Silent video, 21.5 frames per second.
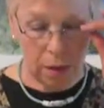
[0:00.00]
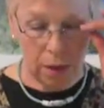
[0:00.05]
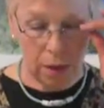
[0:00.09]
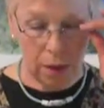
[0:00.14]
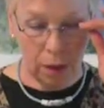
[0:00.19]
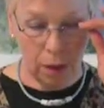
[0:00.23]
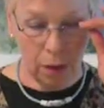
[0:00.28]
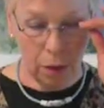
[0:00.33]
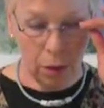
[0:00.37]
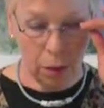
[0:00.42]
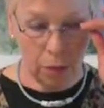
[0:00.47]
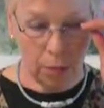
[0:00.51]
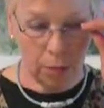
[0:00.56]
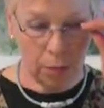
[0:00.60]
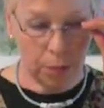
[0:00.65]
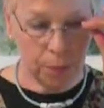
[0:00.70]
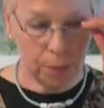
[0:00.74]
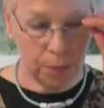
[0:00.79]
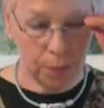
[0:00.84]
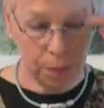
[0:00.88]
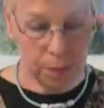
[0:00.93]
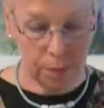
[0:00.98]

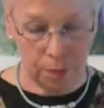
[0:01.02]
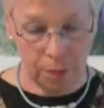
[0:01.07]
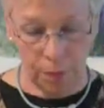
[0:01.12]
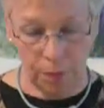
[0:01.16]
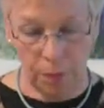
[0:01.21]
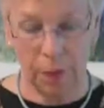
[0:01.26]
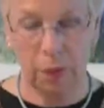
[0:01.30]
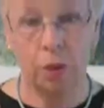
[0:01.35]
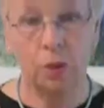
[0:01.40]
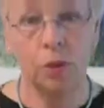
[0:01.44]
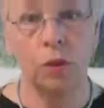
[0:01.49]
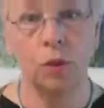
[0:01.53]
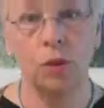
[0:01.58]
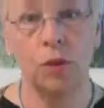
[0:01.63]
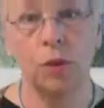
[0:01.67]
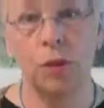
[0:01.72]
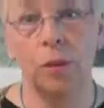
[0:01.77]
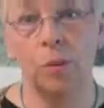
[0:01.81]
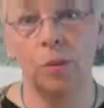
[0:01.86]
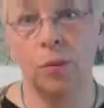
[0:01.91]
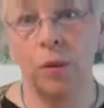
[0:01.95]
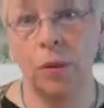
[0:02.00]
Now, to
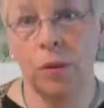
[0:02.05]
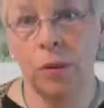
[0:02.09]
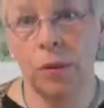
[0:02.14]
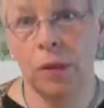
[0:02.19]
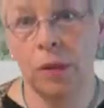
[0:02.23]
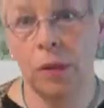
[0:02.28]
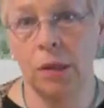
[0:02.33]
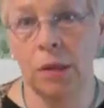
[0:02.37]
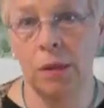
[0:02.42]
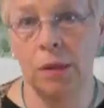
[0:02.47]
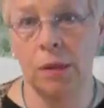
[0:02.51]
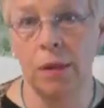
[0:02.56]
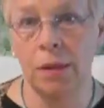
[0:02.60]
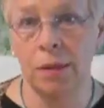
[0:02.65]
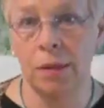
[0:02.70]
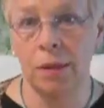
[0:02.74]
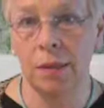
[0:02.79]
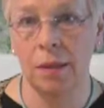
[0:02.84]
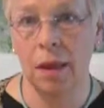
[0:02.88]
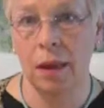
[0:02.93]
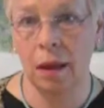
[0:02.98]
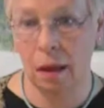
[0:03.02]
the process
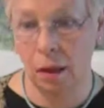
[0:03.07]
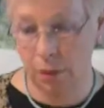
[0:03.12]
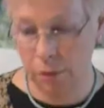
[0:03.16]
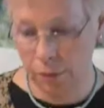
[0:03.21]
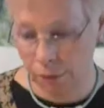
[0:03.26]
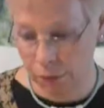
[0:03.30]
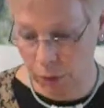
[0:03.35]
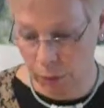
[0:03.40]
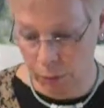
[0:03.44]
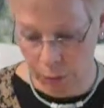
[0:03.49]
itself,